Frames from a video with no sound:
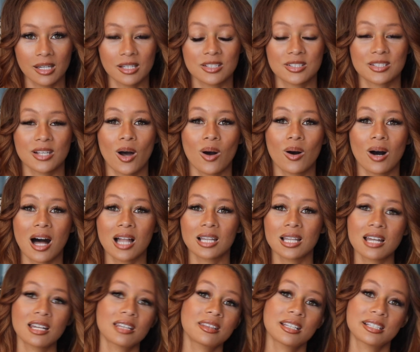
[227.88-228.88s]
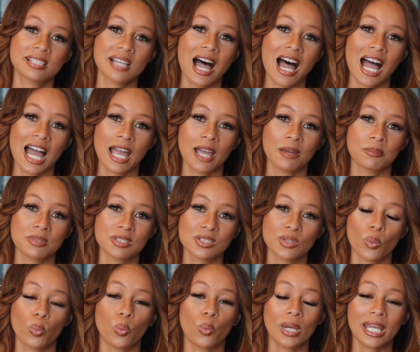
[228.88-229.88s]
So a lot of the times
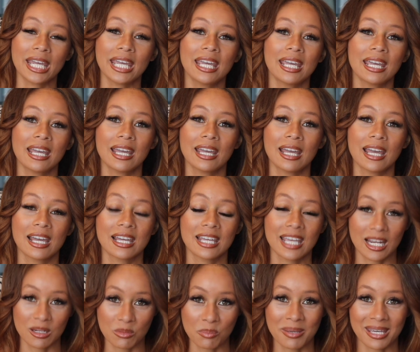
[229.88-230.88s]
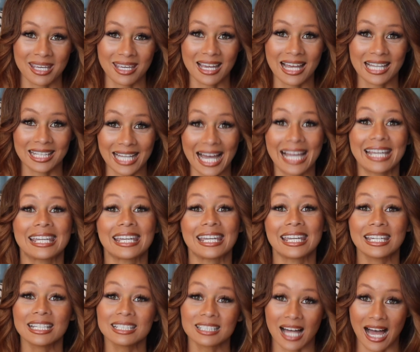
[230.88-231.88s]
we can be like
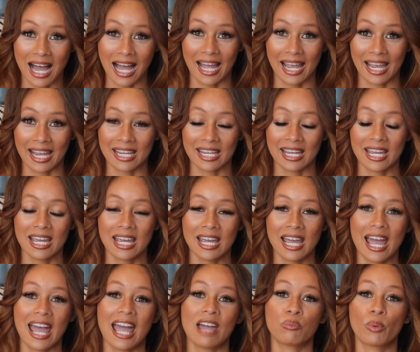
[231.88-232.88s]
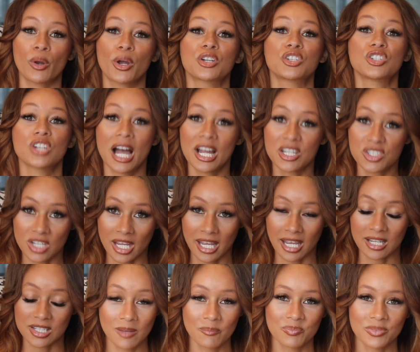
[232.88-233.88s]
Eli if we're
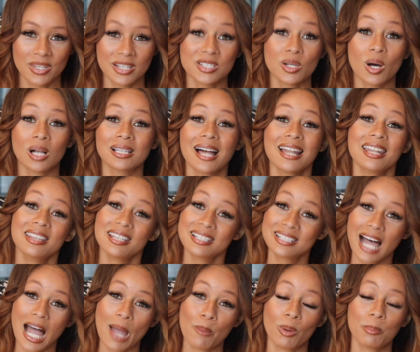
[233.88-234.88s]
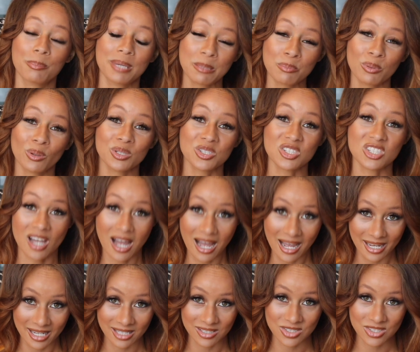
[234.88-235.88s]
judging. So a lot of the time when people
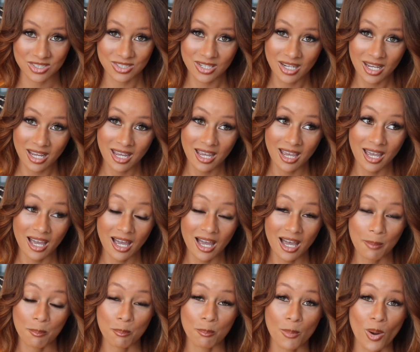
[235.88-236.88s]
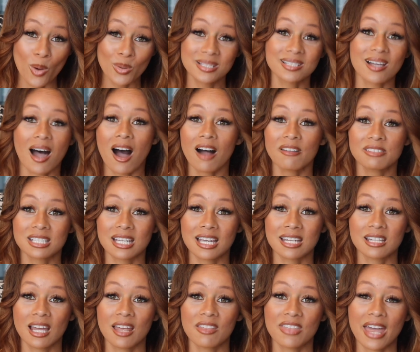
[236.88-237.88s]
judge, most
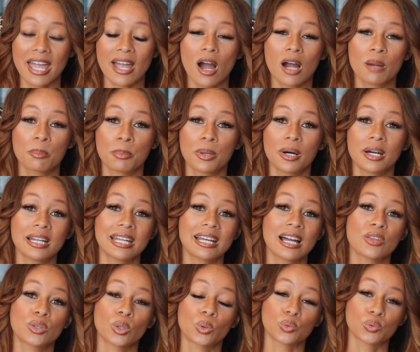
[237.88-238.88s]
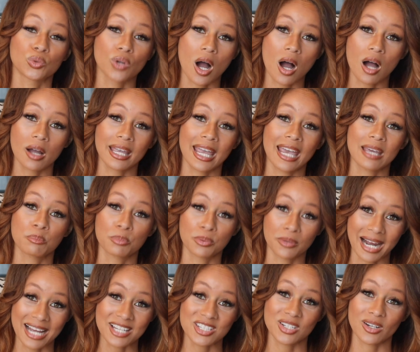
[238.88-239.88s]
often they are putting the wrong
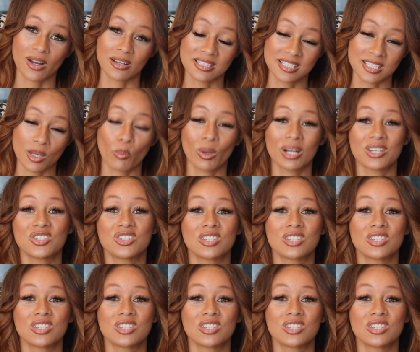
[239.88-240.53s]
impression on someone,